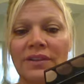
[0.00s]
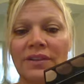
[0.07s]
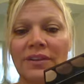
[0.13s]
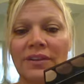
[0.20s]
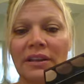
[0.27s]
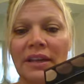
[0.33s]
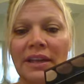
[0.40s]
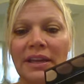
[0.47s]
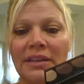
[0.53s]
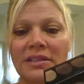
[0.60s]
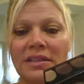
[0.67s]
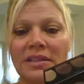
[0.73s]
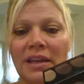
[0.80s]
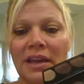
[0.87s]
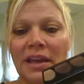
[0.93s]
very light
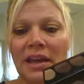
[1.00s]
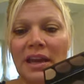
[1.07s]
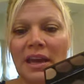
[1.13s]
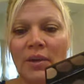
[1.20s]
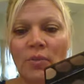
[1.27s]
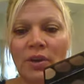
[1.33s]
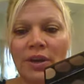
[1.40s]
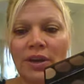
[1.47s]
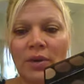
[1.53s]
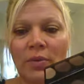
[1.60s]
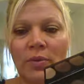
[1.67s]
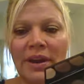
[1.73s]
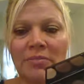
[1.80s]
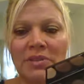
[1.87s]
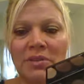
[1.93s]
and work your
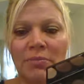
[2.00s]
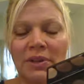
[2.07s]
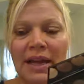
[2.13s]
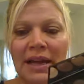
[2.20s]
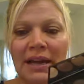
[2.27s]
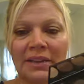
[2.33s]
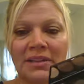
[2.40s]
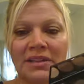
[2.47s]
way up to black.